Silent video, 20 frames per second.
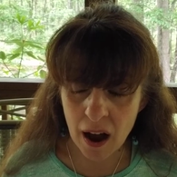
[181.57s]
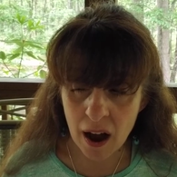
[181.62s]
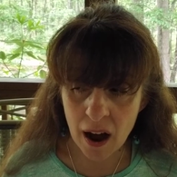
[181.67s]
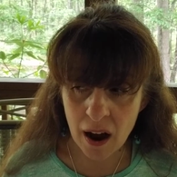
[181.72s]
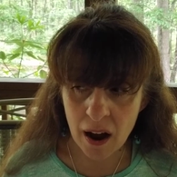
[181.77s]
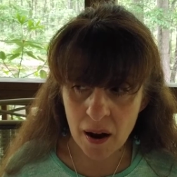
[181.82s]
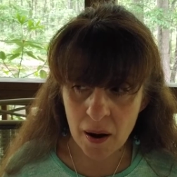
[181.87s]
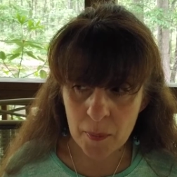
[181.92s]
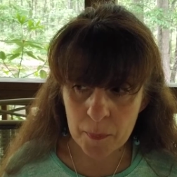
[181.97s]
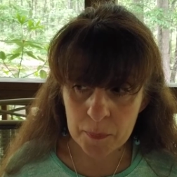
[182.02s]

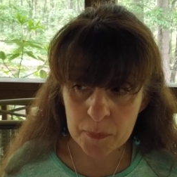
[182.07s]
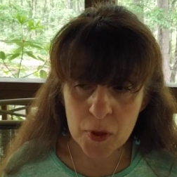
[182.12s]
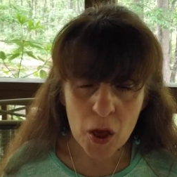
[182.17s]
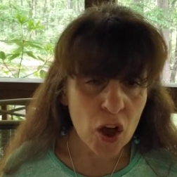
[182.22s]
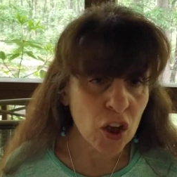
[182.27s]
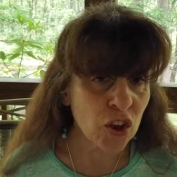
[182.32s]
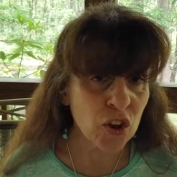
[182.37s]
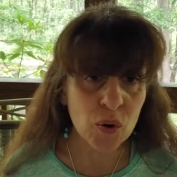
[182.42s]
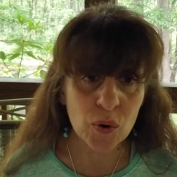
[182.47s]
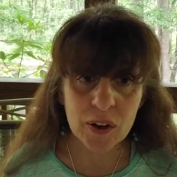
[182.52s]
um,
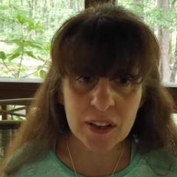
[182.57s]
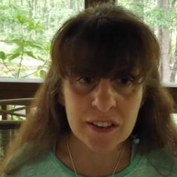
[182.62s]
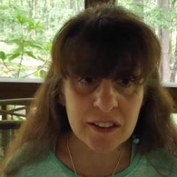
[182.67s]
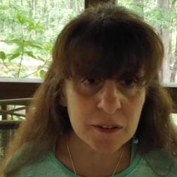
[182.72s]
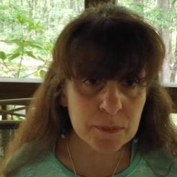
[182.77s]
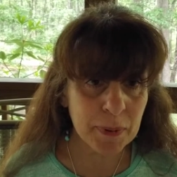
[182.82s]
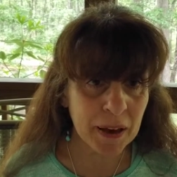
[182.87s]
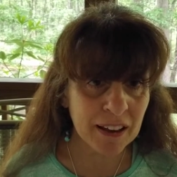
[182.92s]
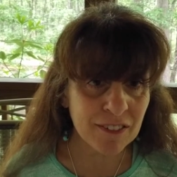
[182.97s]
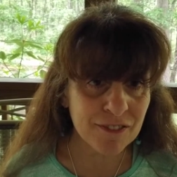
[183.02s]
you can
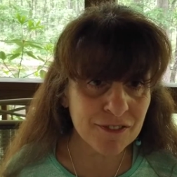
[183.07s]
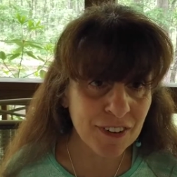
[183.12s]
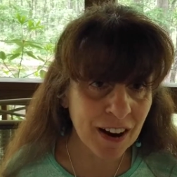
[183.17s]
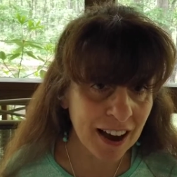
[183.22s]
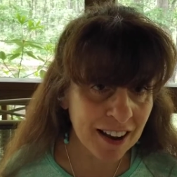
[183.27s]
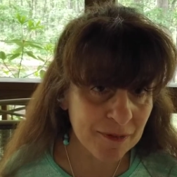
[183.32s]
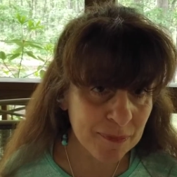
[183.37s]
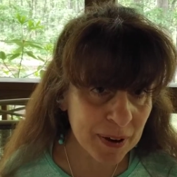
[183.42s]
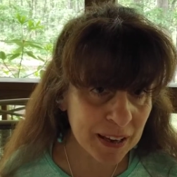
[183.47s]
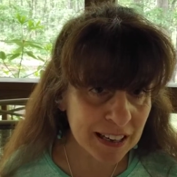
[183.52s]
spend
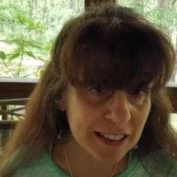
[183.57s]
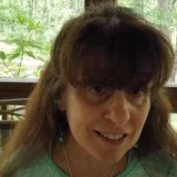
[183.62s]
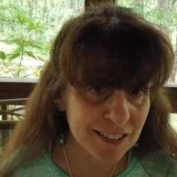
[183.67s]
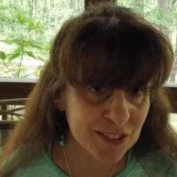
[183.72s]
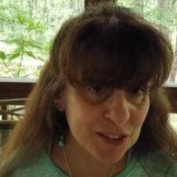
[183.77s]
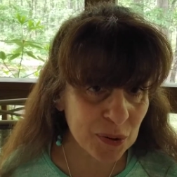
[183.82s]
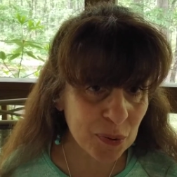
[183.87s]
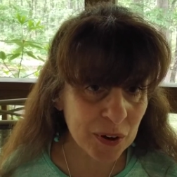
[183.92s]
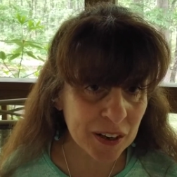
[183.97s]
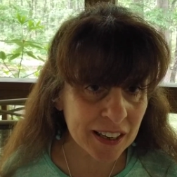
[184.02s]
five minutes
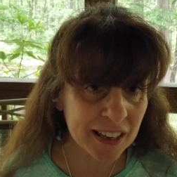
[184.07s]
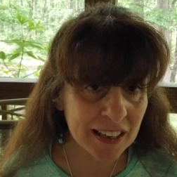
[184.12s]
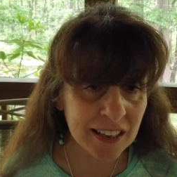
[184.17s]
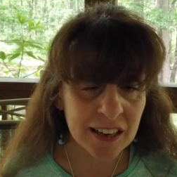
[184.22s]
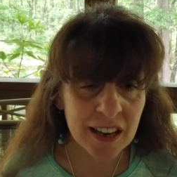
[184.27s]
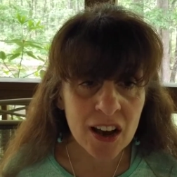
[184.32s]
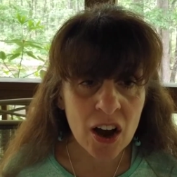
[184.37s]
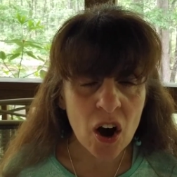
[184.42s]
doing it,